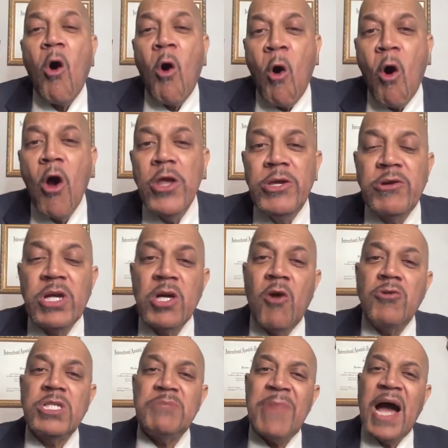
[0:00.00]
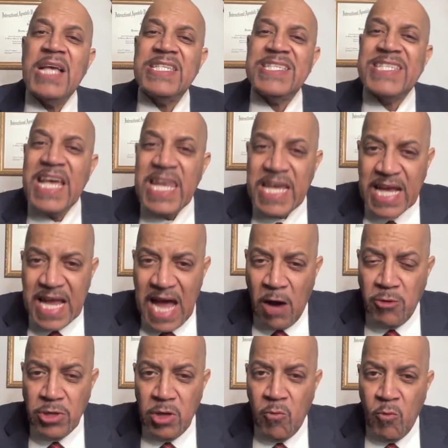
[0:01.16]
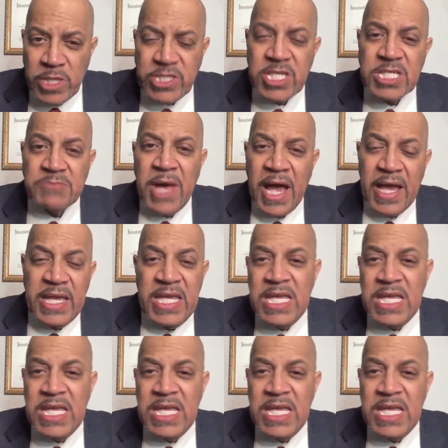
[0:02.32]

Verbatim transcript: or you can go to my Zelle account, which is my